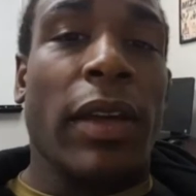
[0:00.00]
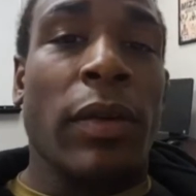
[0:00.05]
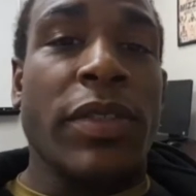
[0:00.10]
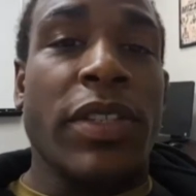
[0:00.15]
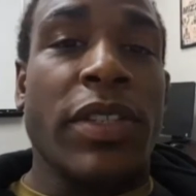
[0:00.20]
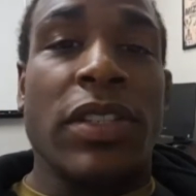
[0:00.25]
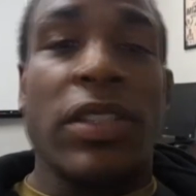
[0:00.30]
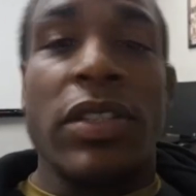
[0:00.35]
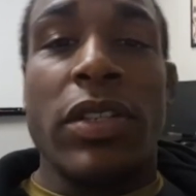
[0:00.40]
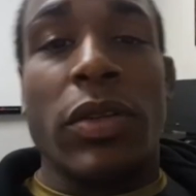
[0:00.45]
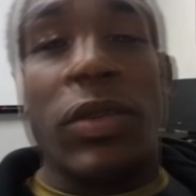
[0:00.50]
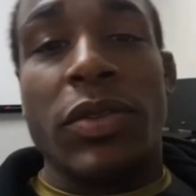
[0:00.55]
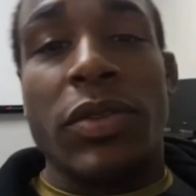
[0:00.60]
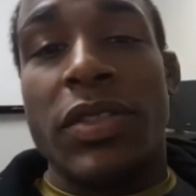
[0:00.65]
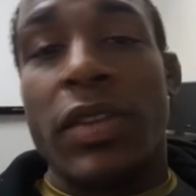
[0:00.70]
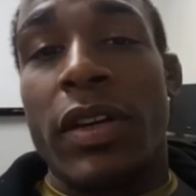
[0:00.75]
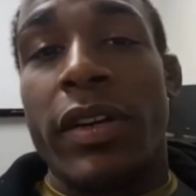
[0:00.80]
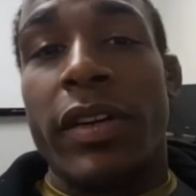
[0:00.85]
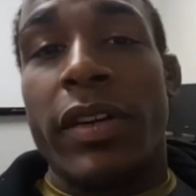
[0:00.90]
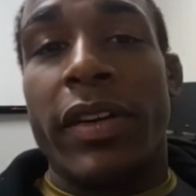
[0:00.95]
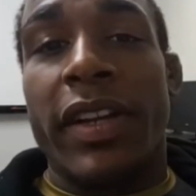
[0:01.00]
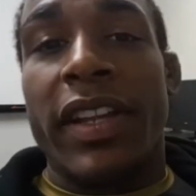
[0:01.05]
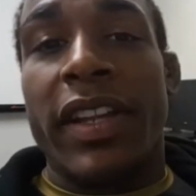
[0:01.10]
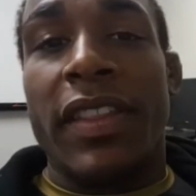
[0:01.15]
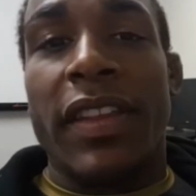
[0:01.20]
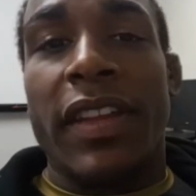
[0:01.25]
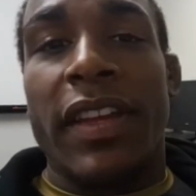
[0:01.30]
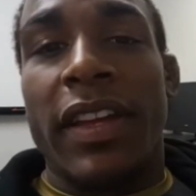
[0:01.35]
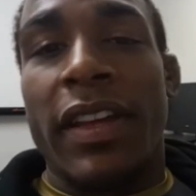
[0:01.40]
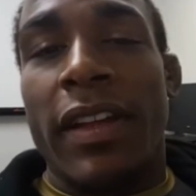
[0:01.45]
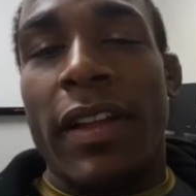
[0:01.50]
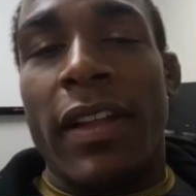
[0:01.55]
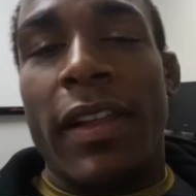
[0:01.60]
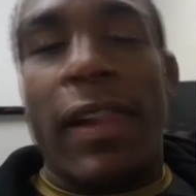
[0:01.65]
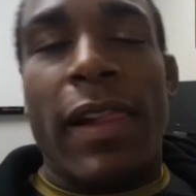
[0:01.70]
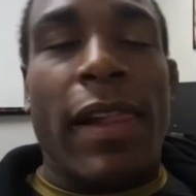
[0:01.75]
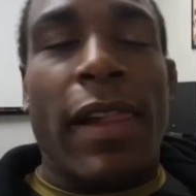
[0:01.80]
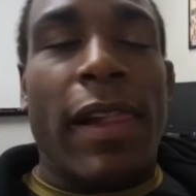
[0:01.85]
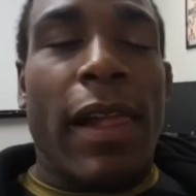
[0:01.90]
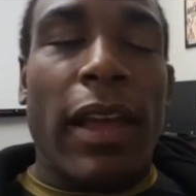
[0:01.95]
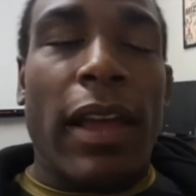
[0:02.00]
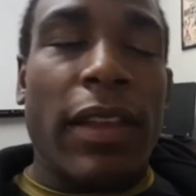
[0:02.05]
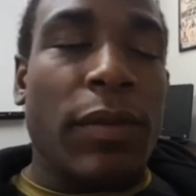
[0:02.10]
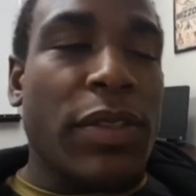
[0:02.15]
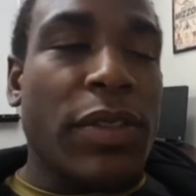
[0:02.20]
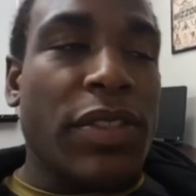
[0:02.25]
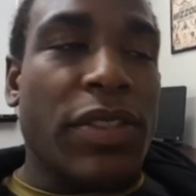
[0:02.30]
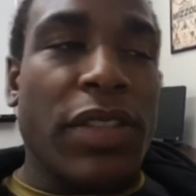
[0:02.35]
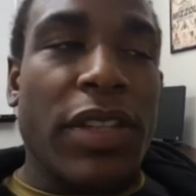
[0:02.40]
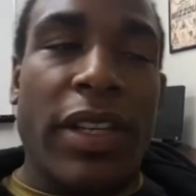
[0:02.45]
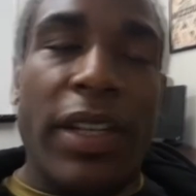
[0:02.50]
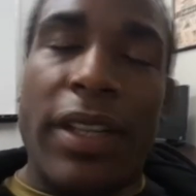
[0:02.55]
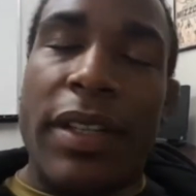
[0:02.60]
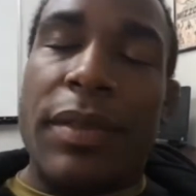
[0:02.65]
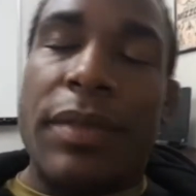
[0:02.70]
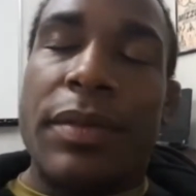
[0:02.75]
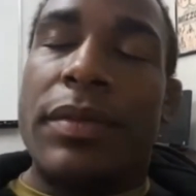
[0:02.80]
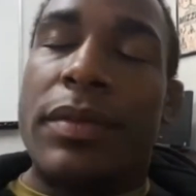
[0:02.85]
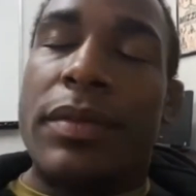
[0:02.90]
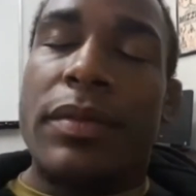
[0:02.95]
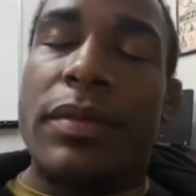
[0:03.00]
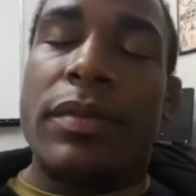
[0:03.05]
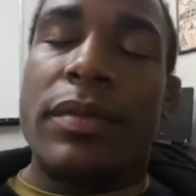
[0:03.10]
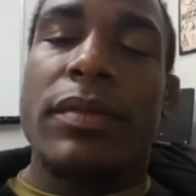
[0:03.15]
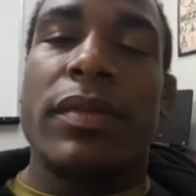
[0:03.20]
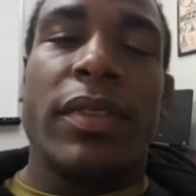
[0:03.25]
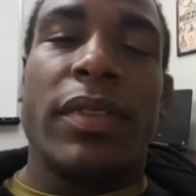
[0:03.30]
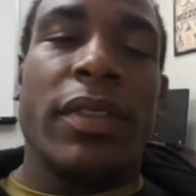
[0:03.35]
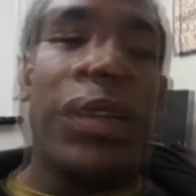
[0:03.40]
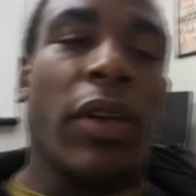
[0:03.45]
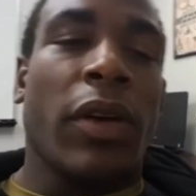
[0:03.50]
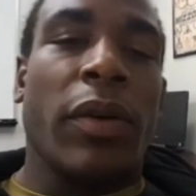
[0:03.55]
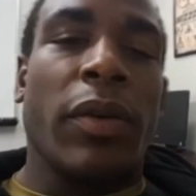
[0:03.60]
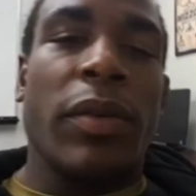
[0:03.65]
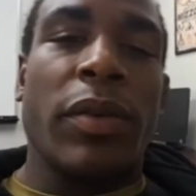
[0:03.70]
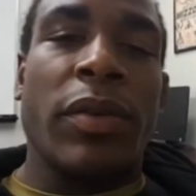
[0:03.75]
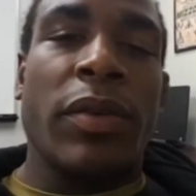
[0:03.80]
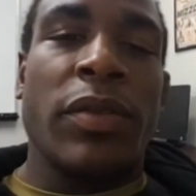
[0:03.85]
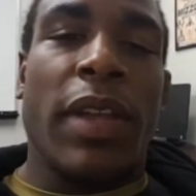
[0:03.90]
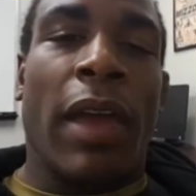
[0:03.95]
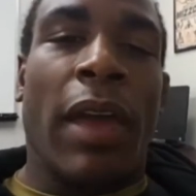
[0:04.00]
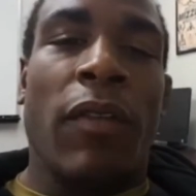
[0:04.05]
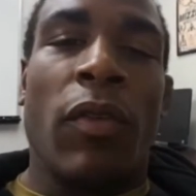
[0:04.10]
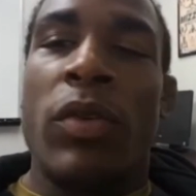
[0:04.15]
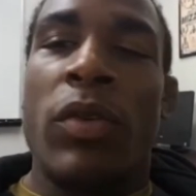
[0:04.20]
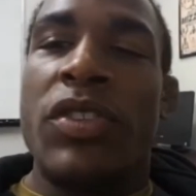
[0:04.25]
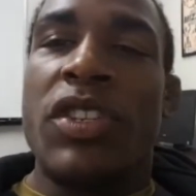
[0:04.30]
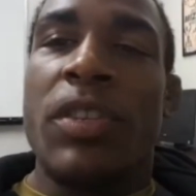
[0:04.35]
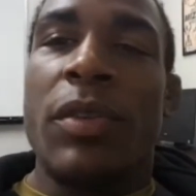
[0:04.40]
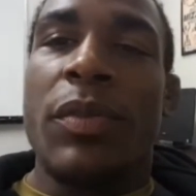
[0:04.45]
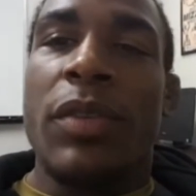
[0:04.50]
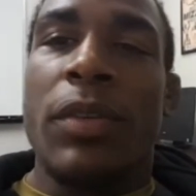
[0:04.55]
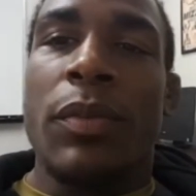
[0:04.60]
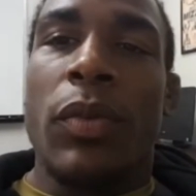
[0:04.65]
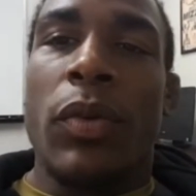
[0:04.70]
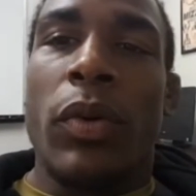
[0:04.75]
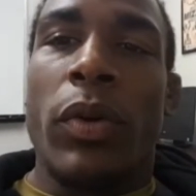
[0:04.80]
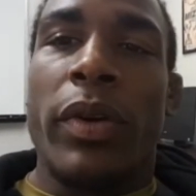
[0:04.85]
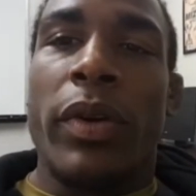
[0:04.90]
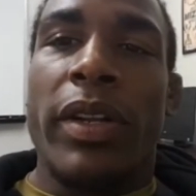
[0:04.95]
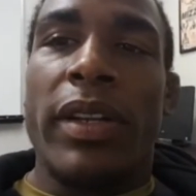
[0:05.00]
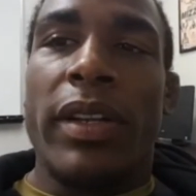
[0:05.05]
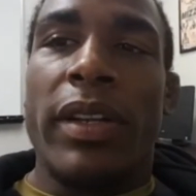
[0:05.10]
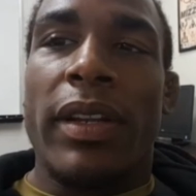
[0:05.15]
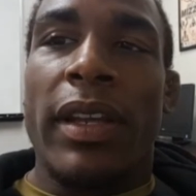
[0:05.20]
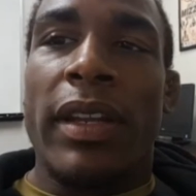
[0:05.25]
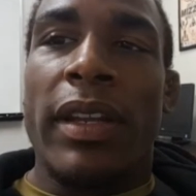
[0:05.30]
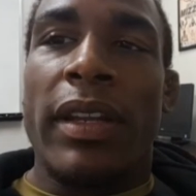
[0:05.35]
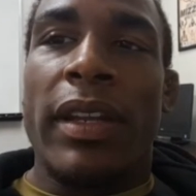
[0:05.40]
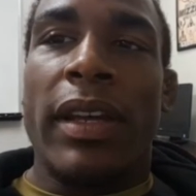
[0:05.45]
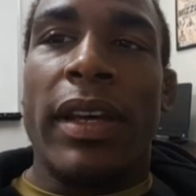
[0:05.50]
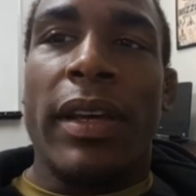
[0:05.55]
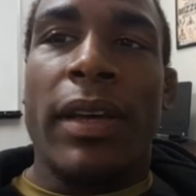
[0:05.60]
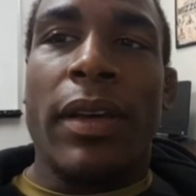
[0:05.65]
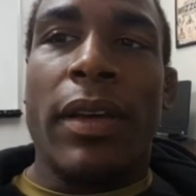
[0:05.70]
it was a slow start or anything. It was, everyone jumped on board and